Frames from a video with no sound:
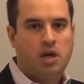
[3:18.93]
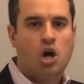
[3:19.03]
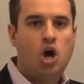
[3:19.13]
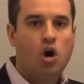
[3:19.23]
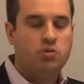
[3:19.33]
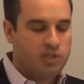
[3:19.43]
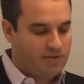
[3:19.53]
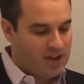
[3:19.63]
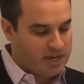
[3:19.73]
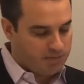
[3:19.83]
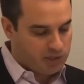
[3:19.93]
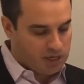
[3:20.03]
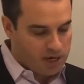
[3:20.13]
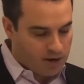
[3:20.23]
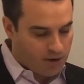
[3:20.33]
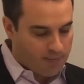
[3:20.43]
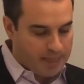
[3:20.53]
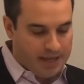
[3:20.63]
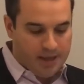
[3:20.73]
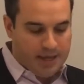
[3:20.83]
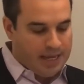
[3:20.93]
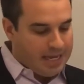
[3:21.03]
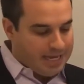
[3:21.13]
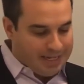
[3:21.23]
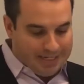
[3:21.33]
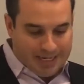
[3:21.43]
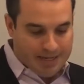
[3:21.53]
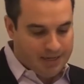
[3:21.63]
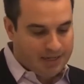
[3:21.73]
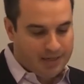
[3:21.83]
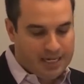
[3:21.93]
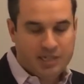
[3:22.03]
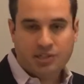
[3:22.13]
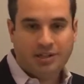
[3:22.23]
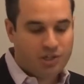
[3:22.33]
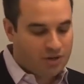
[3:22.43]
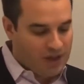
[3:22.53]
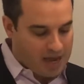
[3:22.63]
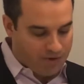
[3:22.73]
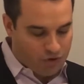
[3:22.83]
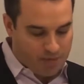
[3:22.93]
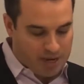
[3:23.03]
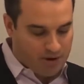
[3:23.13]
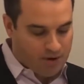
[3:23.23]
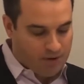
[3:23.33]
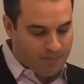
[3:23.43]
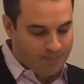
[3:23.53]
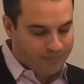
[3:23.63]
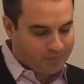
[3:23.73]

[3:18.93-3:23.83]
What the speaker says: of items in here, installation of hydrometer,